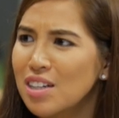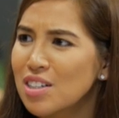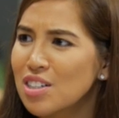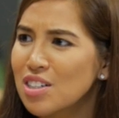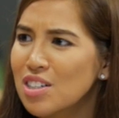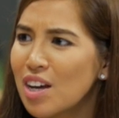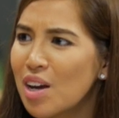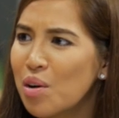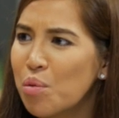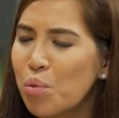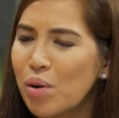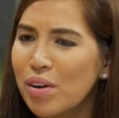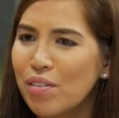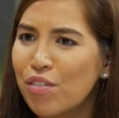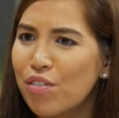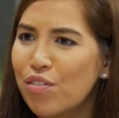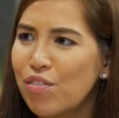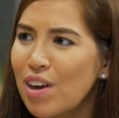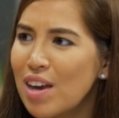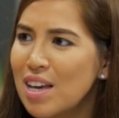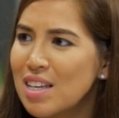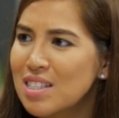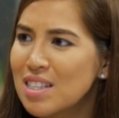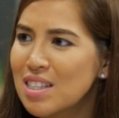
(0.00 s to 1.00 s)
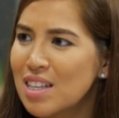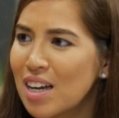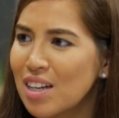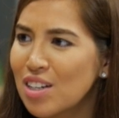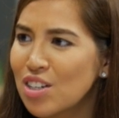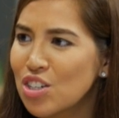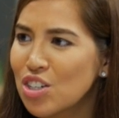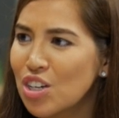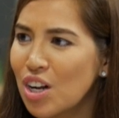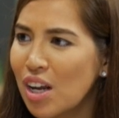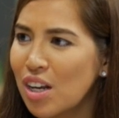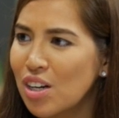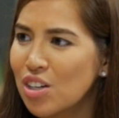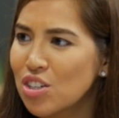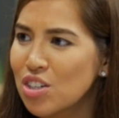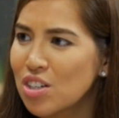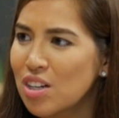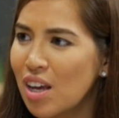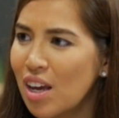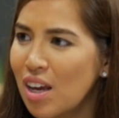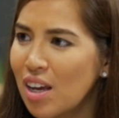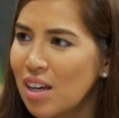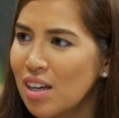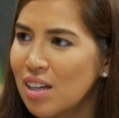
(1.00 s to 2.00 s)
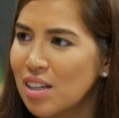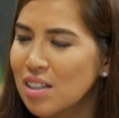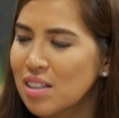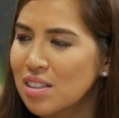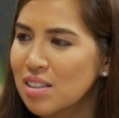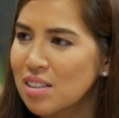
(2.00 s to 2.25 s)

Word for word: and what face that change takes.